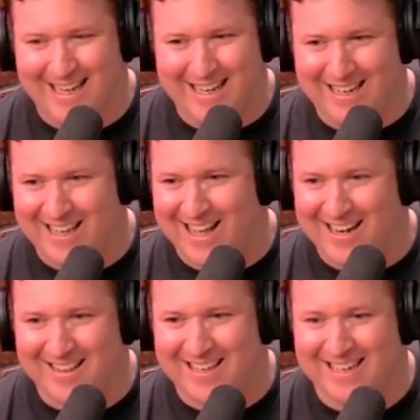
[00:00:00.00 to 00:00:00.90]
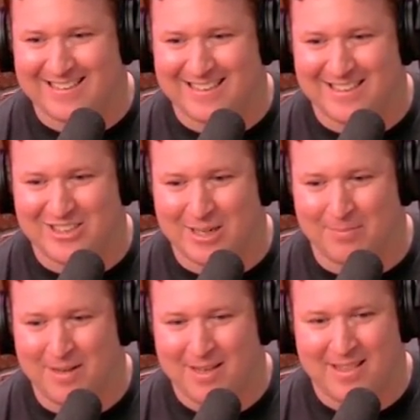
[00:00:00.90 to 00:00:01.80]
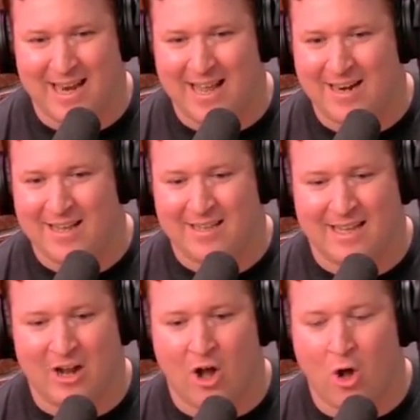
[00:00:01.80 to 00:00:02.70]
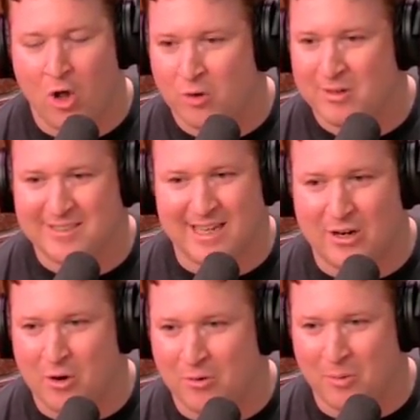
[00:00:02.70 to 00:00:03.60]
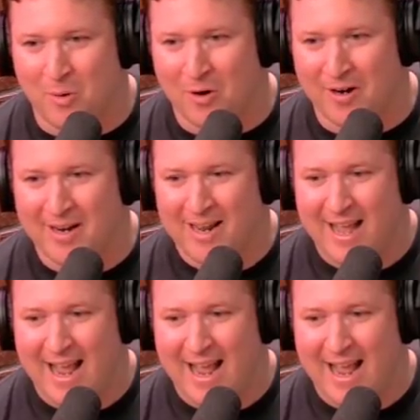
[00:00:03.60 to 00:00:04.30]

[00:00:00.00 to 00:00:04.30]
idiotic things in the gym that had like all risk and no reward,